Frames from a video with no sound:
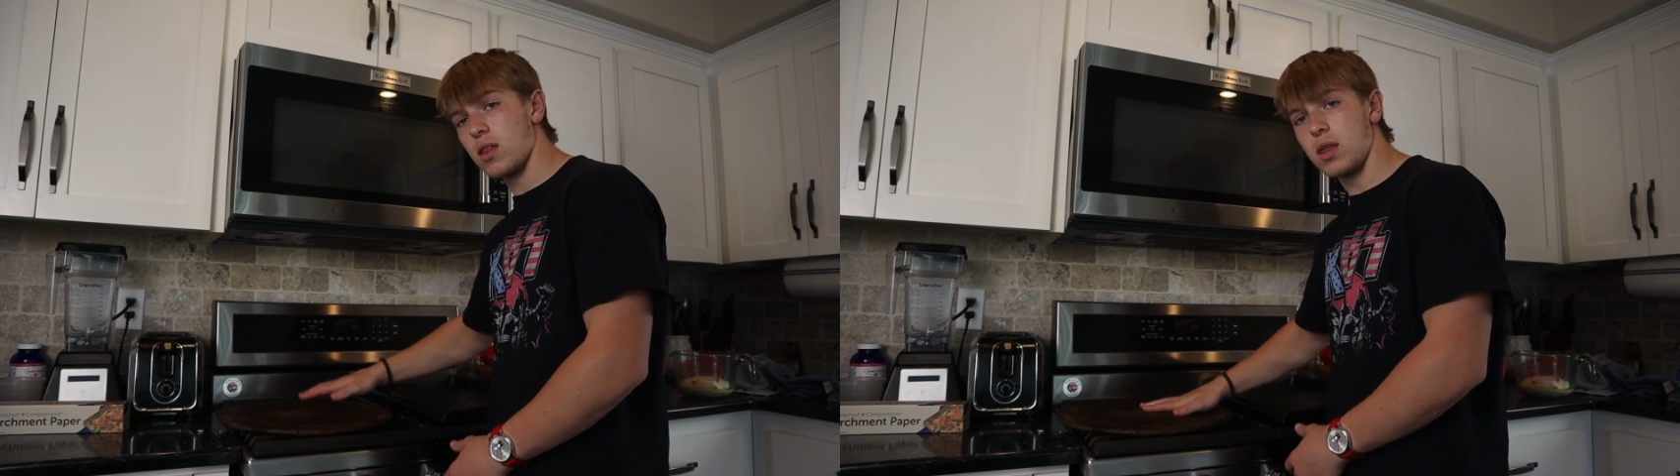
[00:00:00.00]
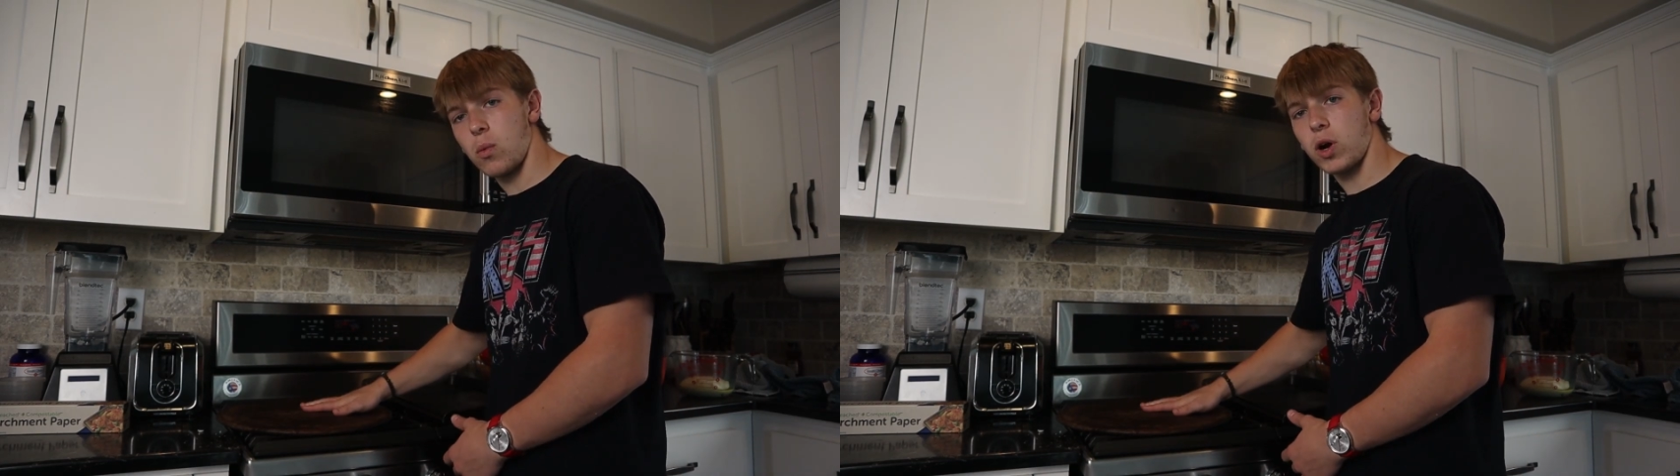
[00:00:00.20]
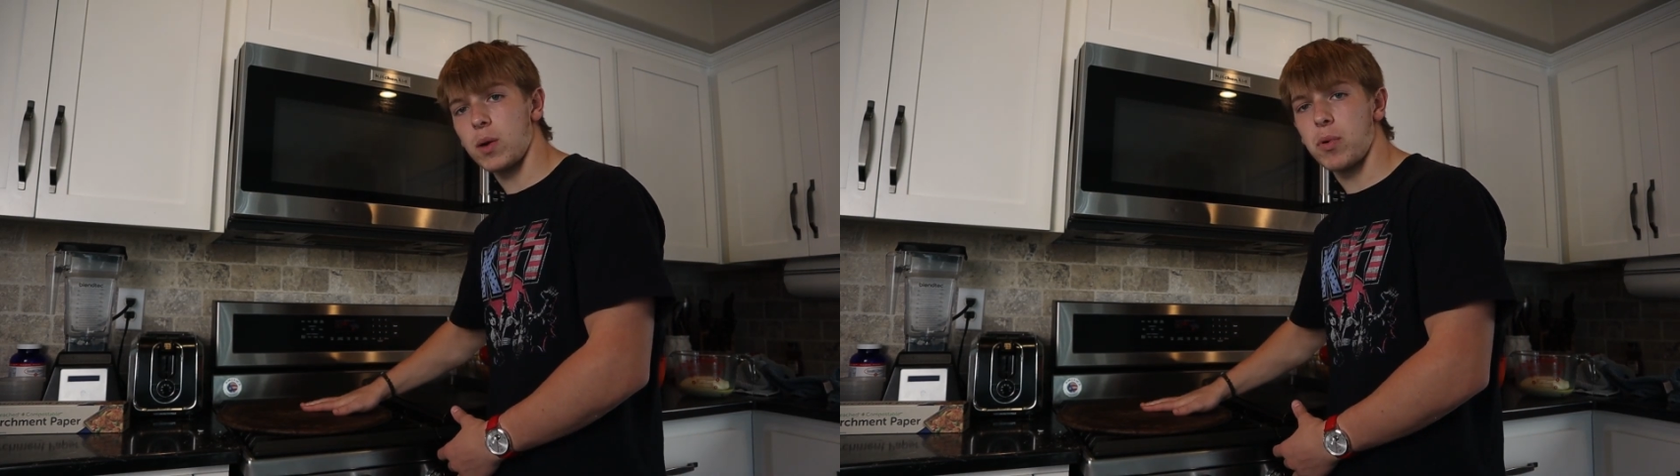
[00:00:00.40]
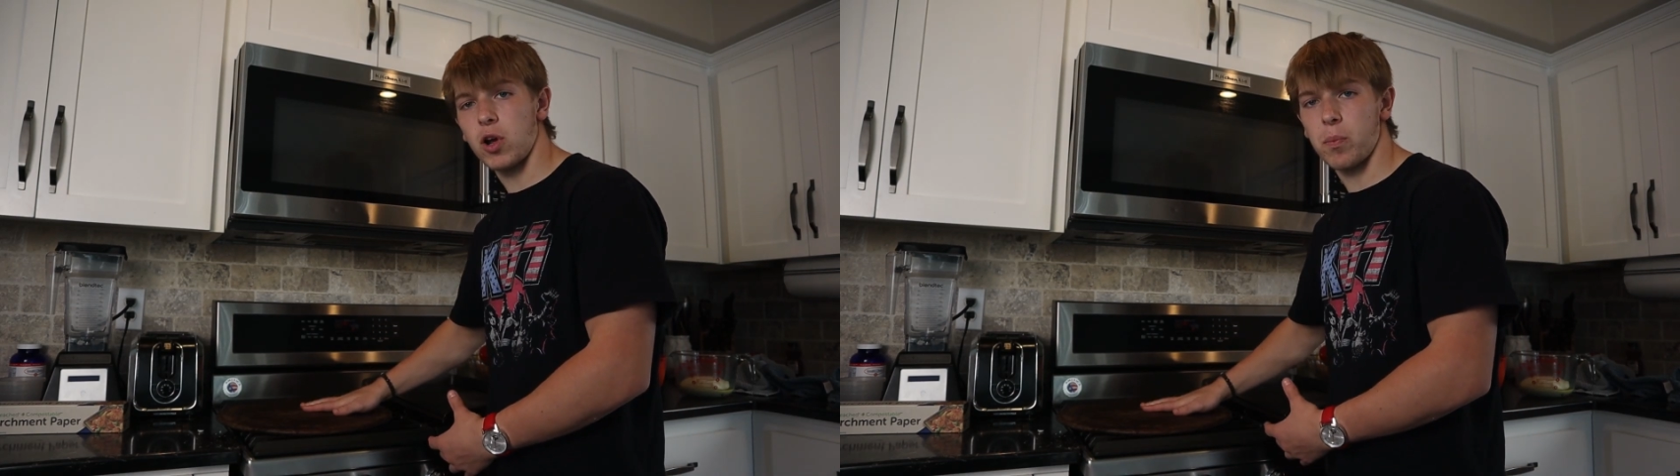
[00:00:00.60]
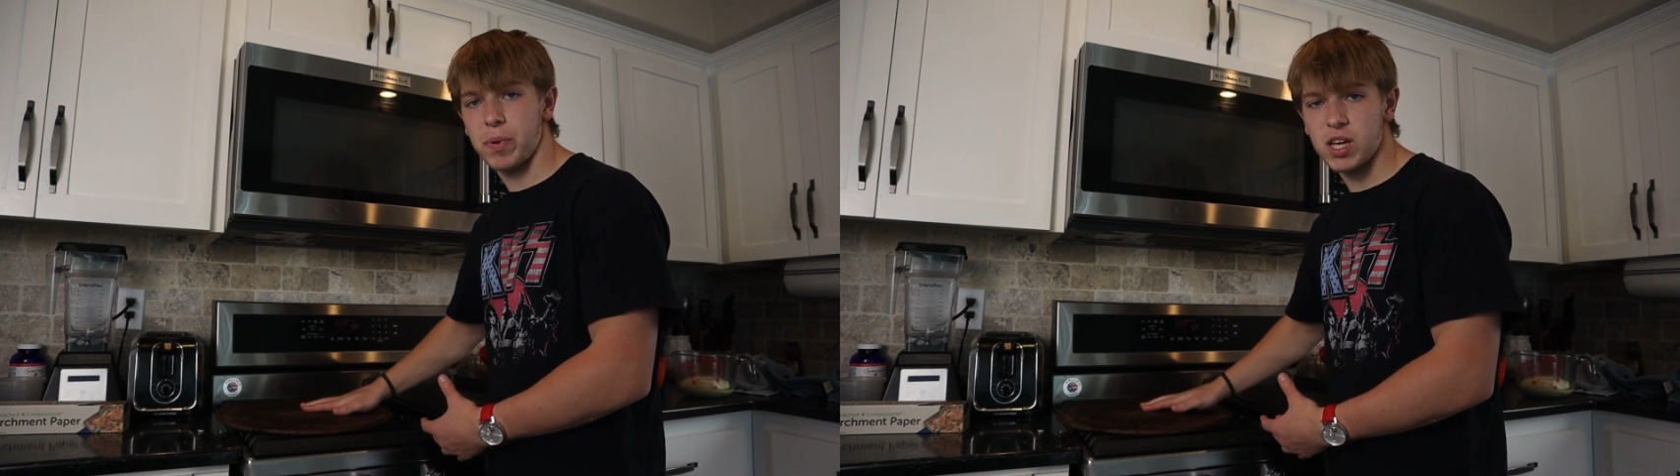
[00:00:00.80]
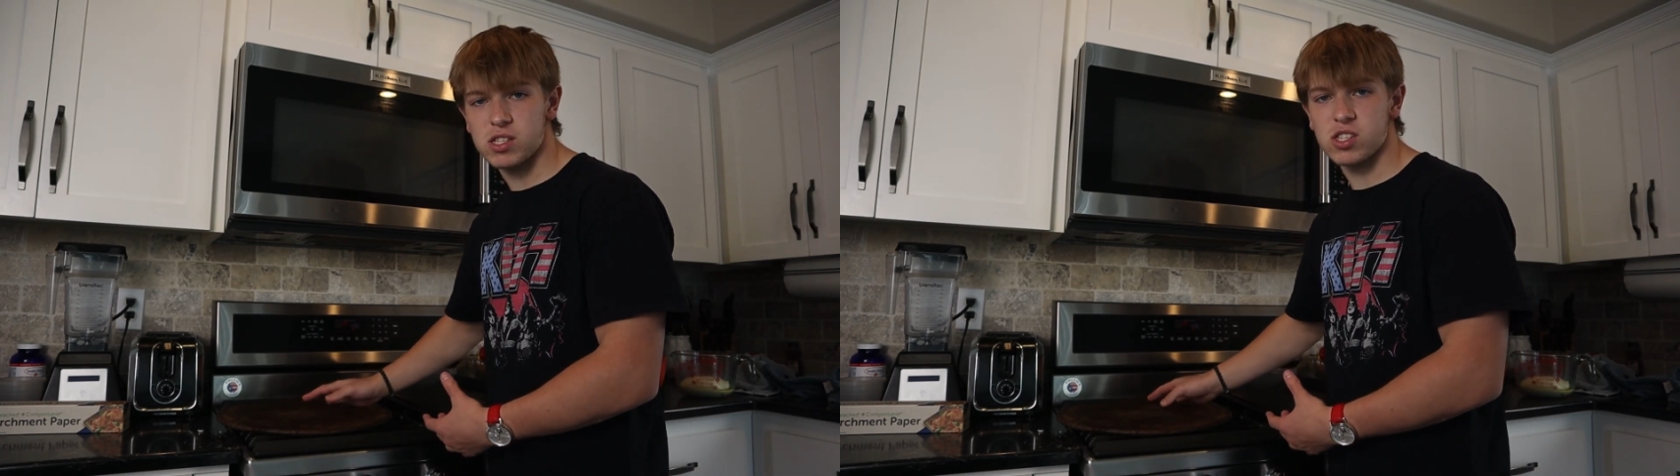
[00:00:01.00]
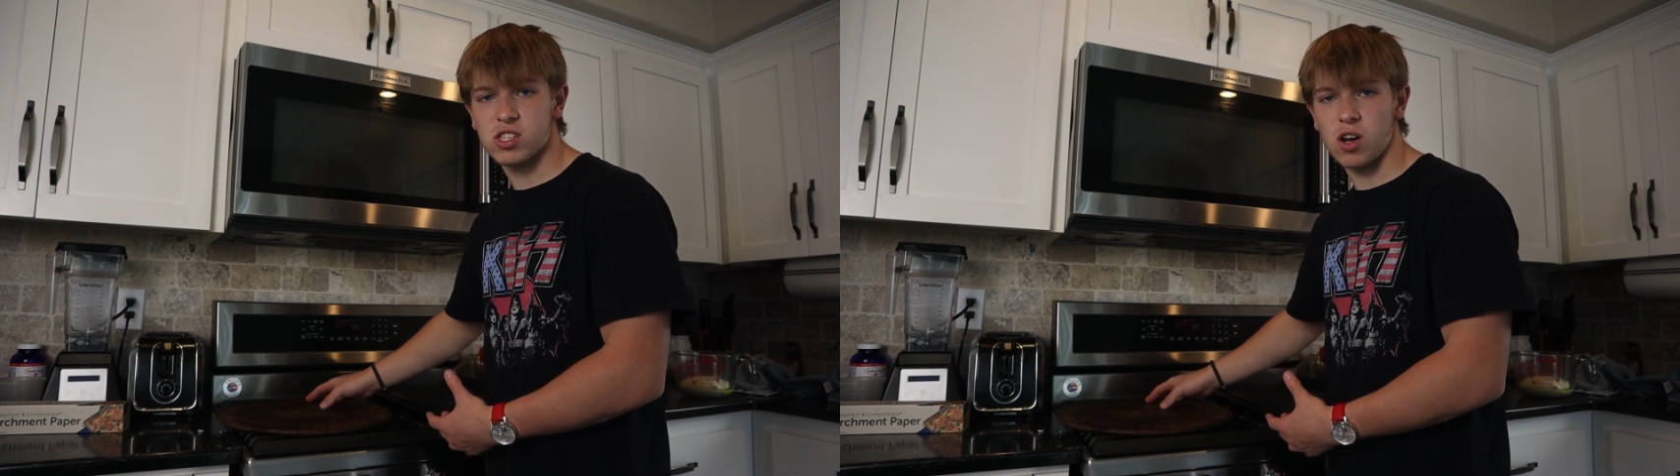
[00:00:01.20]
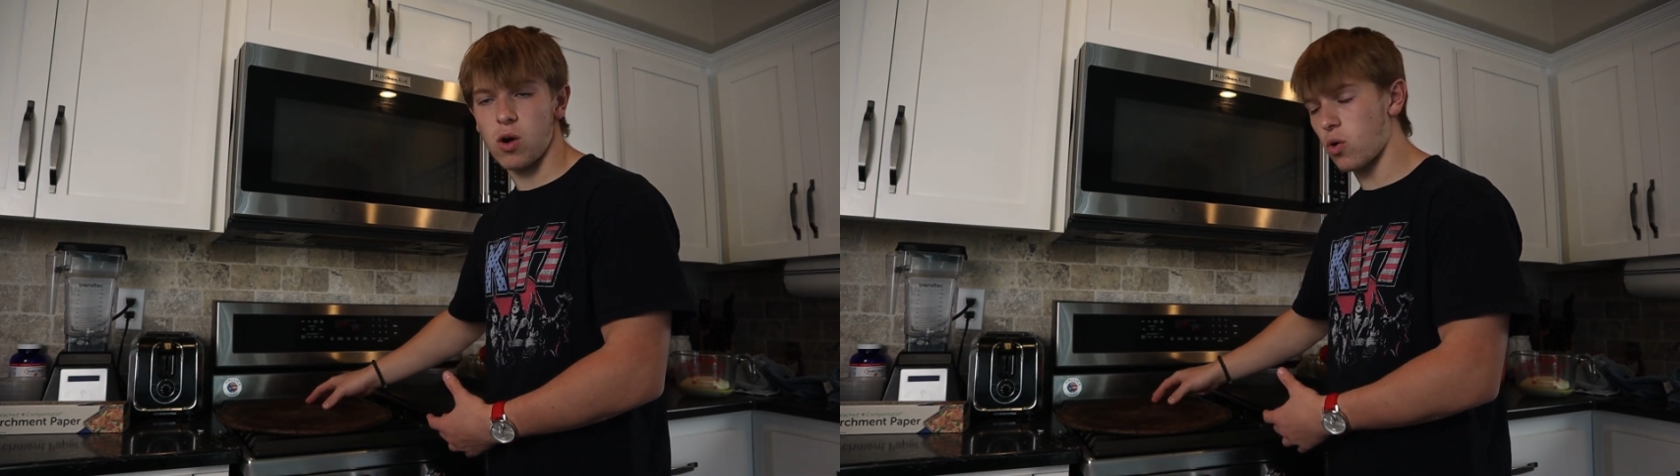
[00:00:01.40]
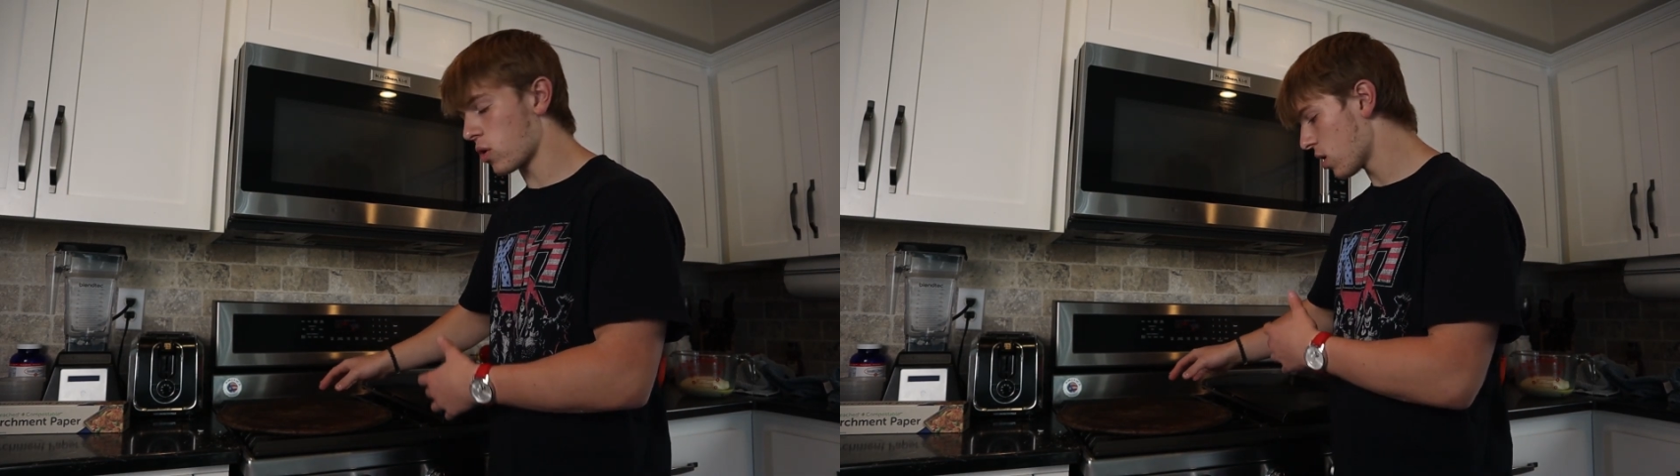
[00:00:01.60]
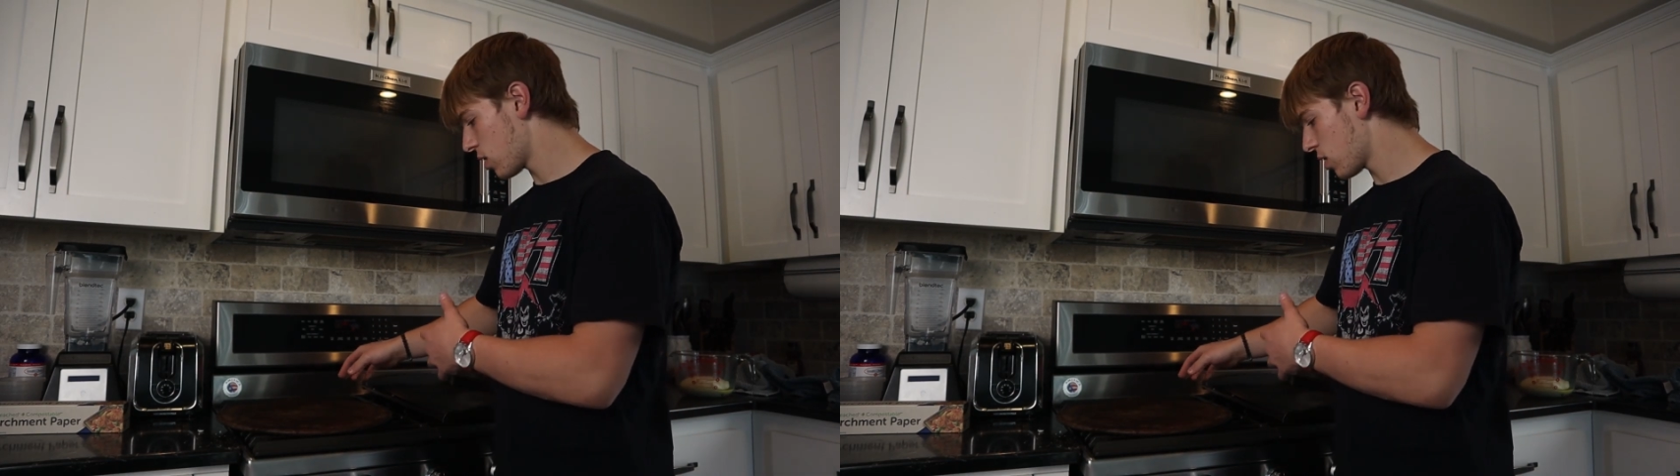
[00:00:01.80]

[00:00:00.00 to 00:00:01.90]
Then we're going to put our pizza stone